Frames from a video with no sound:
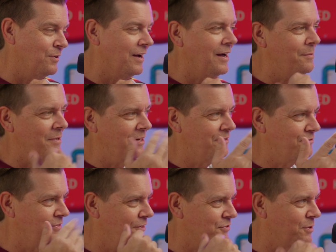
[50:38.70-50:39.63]
Well, I mean,
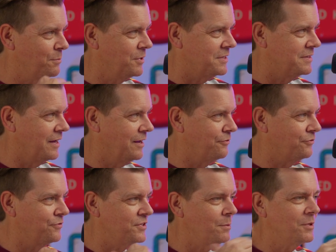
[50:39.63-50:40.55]
if somebody's not
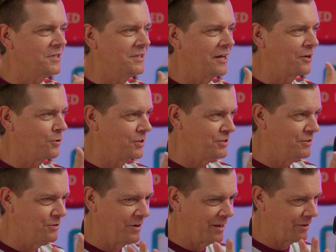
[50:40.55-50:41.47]
a
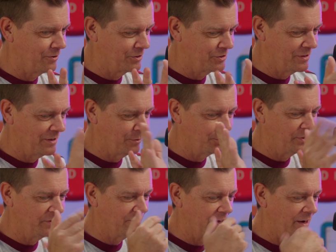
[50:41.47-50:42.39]
Christian, they're not a Christian. They don't
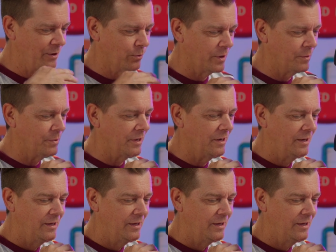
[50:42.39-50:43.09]
believe that anyway. But